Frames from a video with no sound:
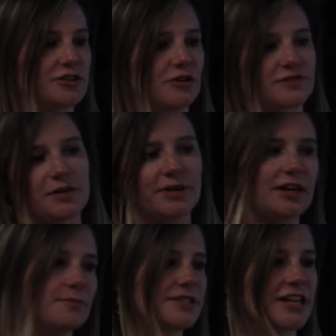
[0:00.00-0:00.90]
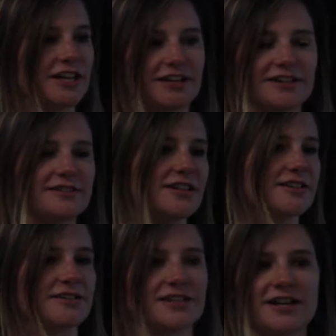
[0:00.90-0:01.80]
So if somebody comes in and
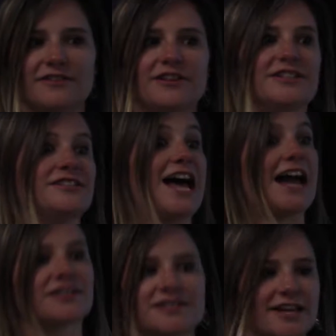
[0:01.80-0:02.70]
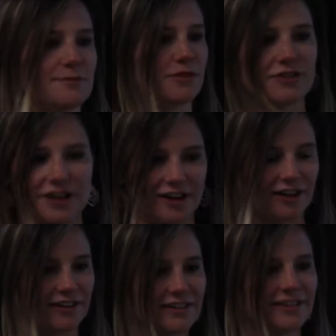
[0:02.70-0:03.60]
does the exact same
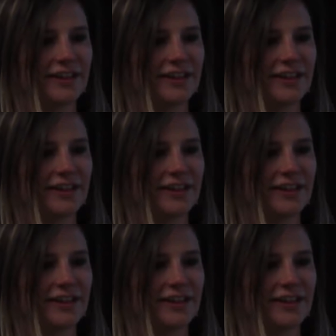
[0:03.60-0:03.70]
thing,